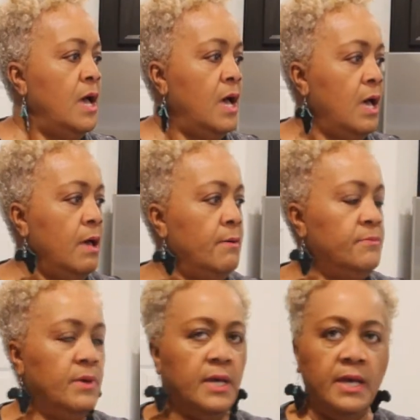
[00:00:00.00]

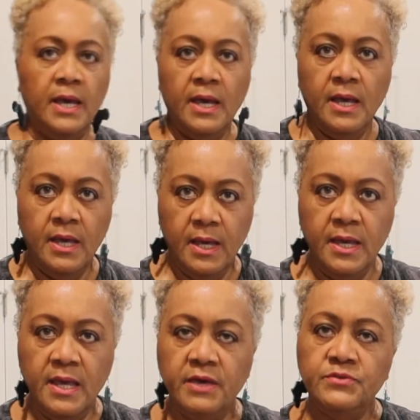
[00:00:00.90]

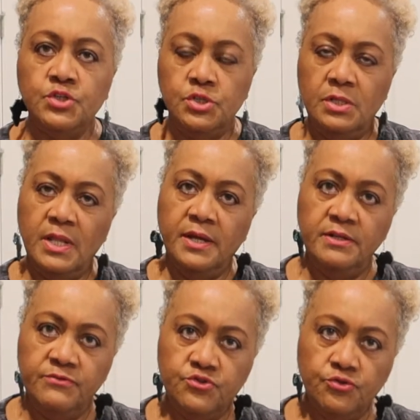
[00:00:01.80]
I have a
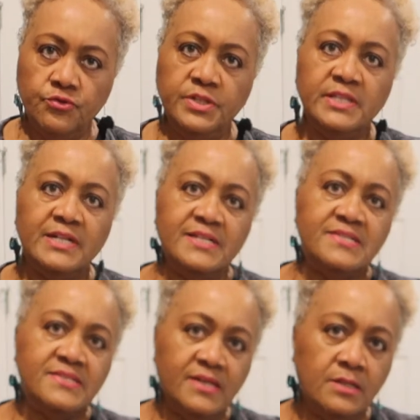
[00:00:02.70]
line of jewelry that I
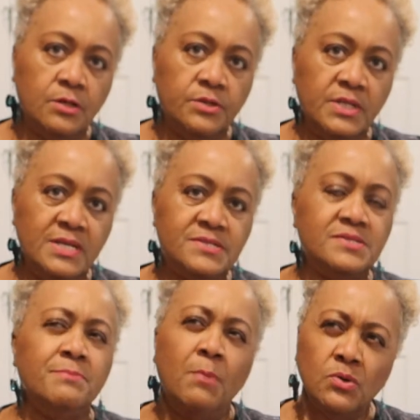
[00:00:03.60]
sell on Etsy,